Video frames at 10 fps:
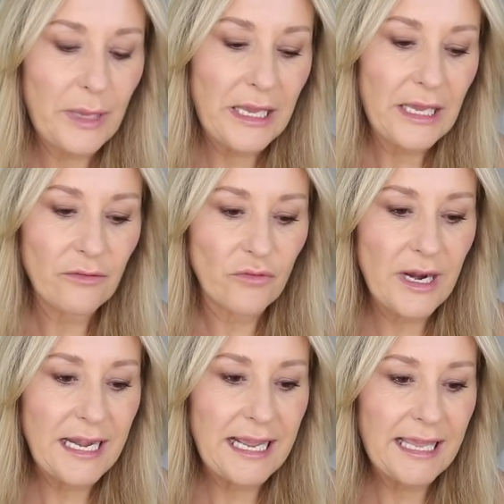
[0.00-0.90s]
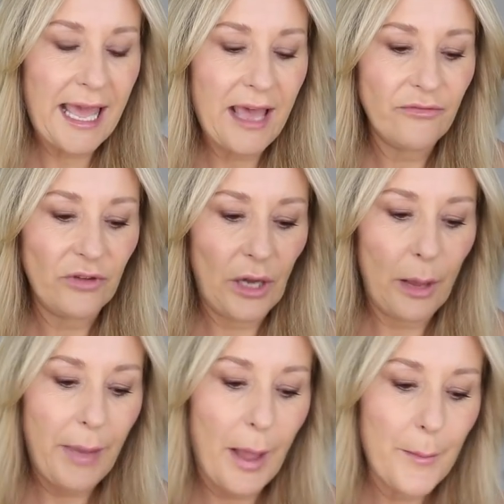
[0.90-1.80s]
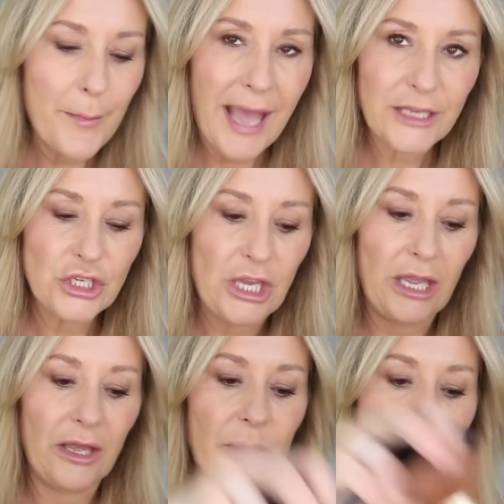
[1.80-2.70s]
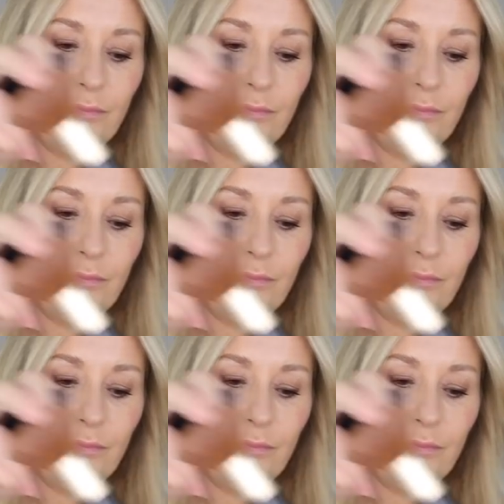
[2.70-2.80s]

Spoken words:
be really careful about matching